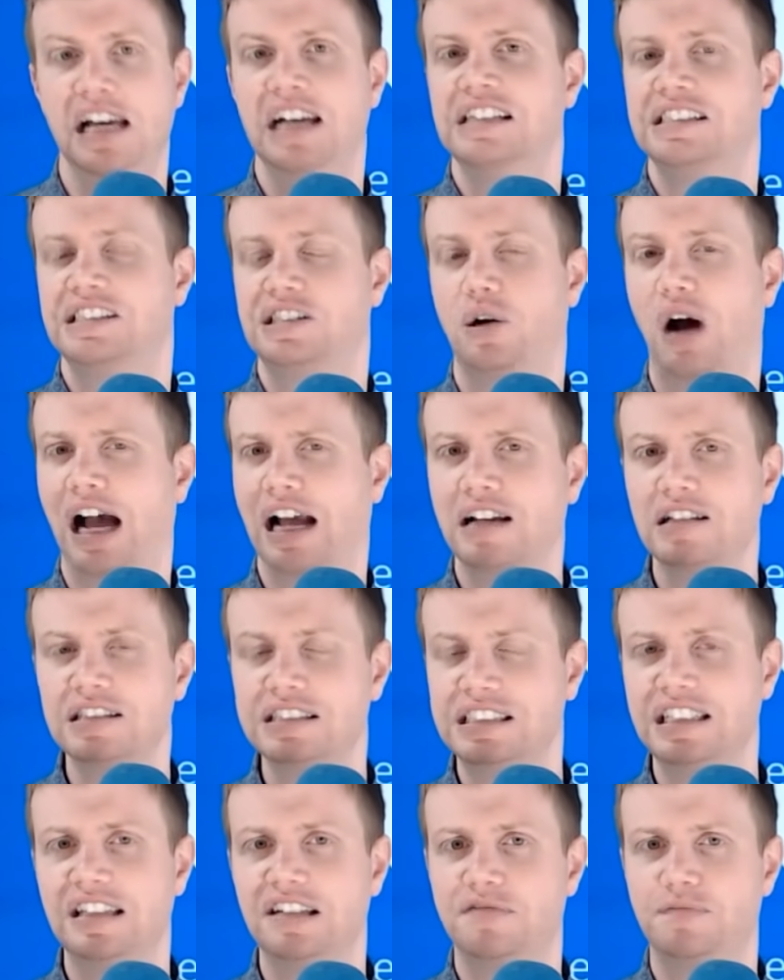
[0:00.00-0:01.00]
So I could
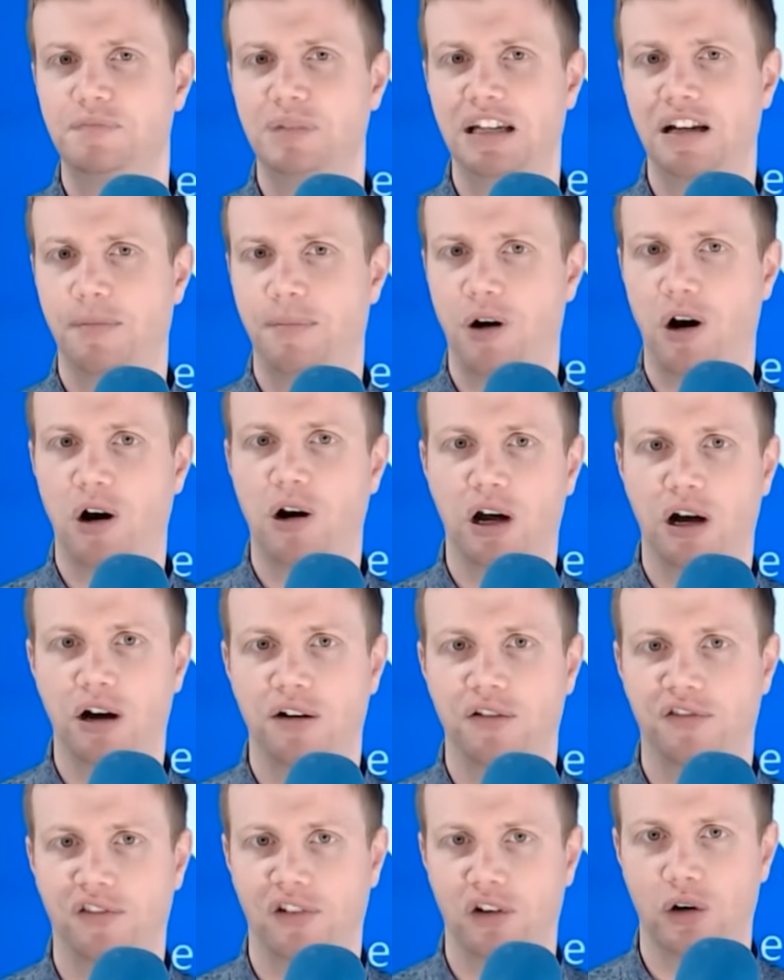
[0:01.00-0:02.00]
see this being a part
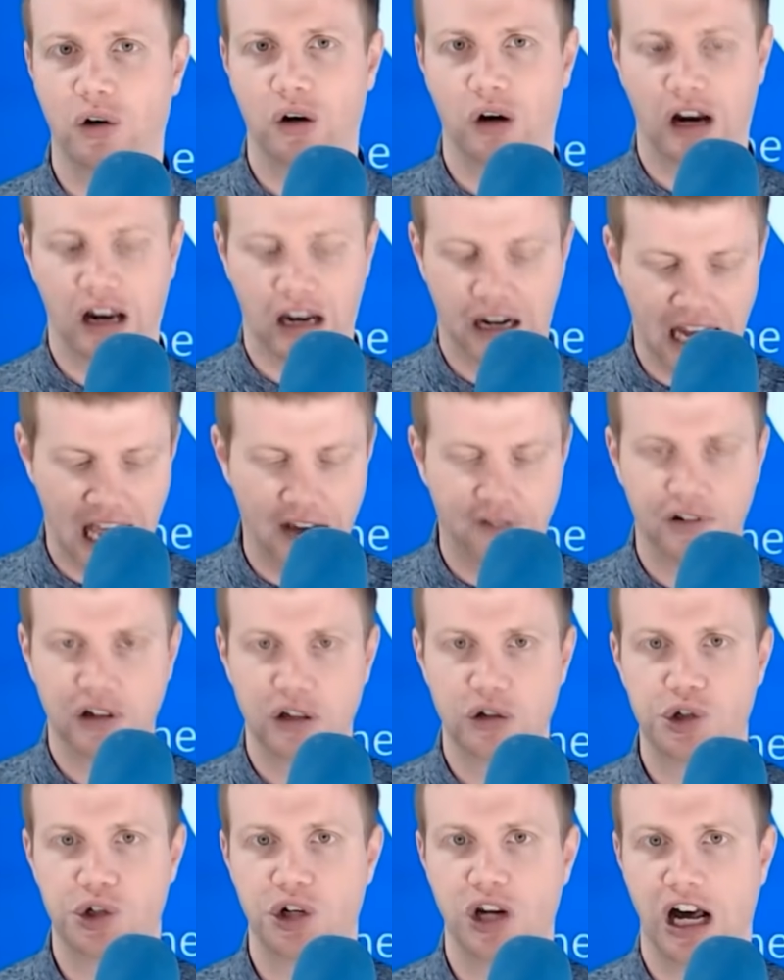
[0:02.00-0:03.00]
of or an
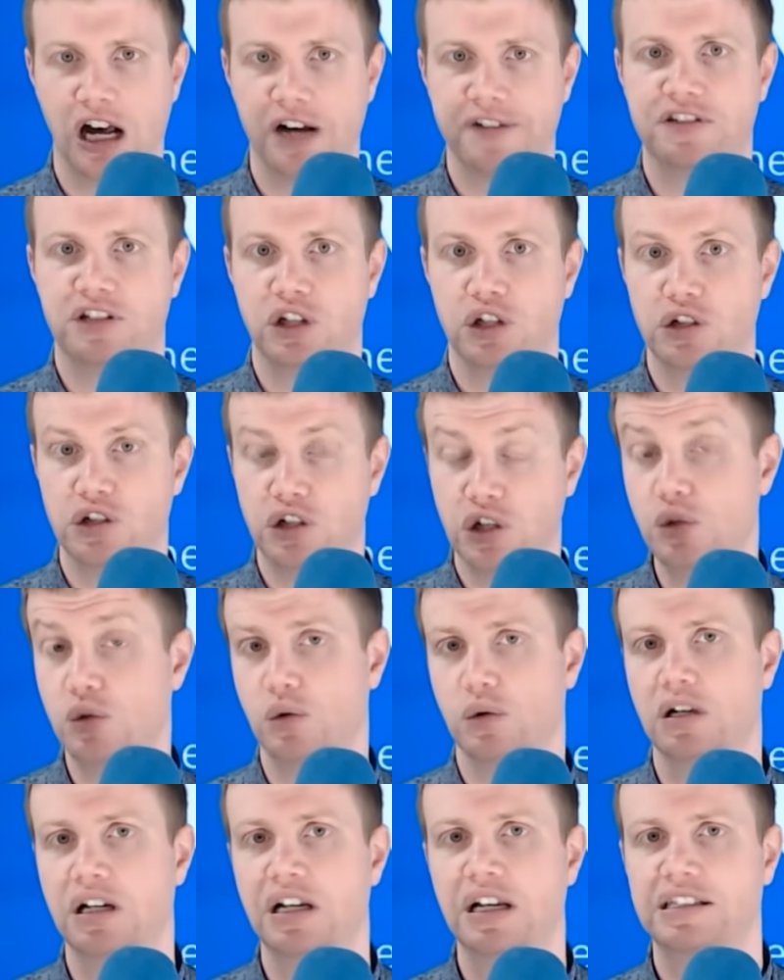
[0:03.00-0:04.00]
evolution of To
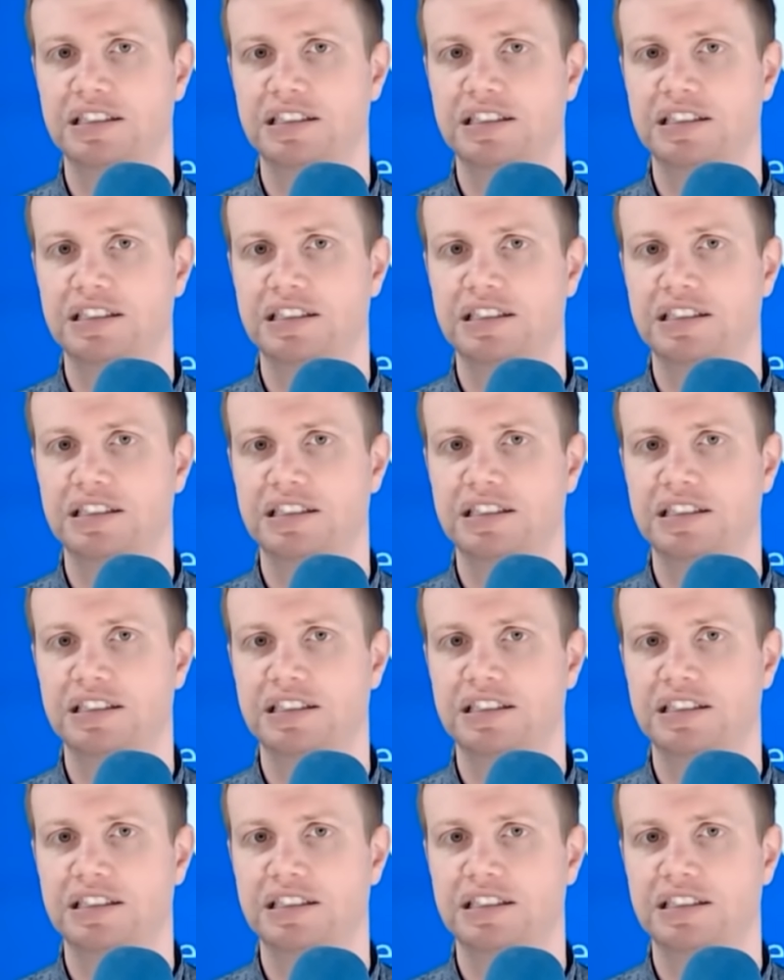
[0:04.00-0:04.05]
Do.